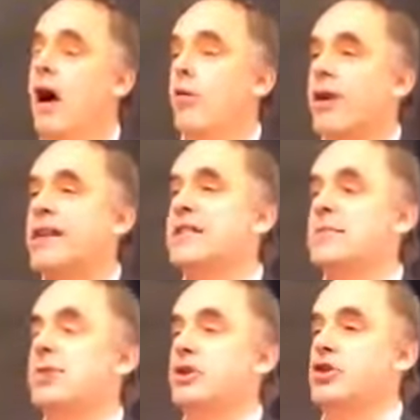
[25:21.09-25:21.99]
a
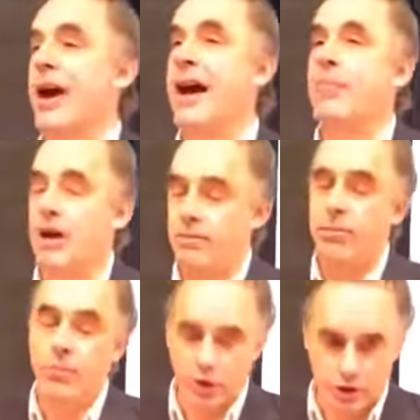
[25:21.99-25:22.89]
reasonable drama,
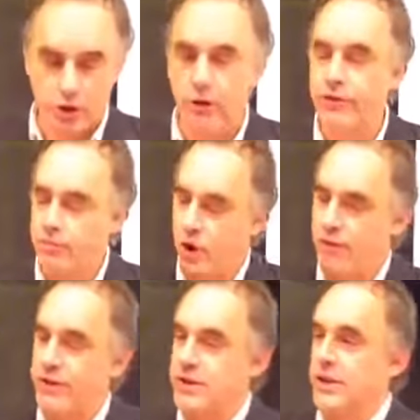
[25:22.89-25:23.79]
not all of them
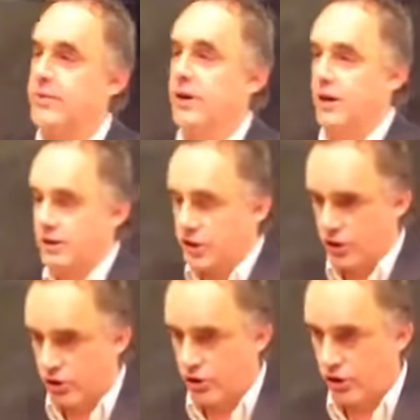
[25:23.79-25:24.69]
obviously, but a
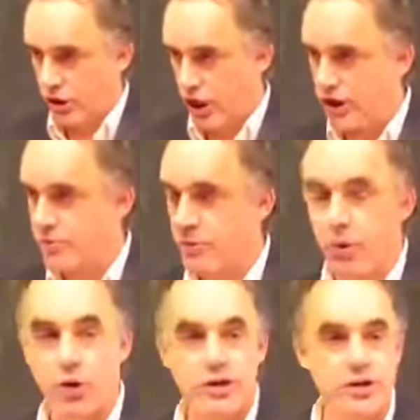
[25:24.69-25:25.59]
large
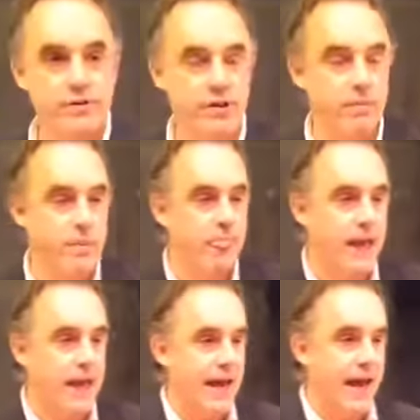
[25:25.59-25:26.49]
proportion of them,
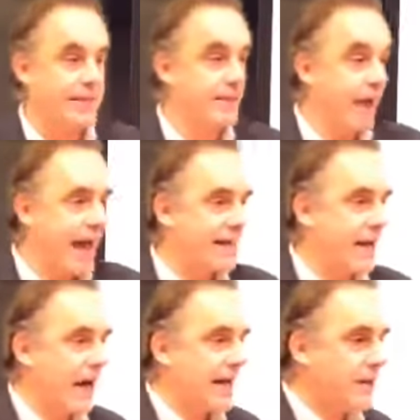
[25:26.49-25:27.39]
has a bad
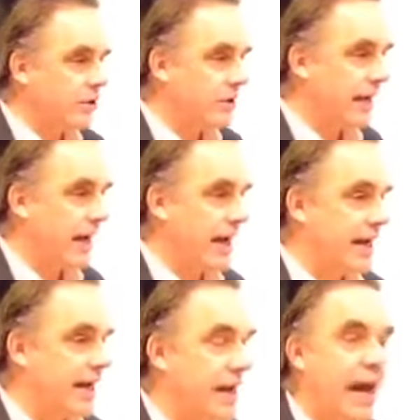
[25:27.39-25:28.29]
guy and a good guy.
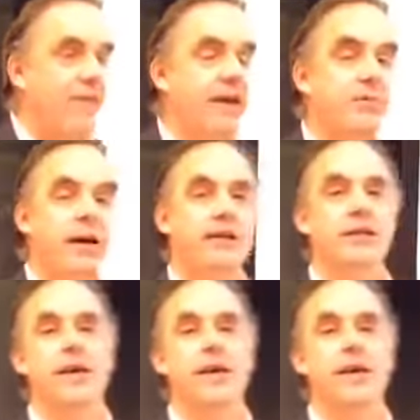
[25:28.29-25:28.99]
And then you might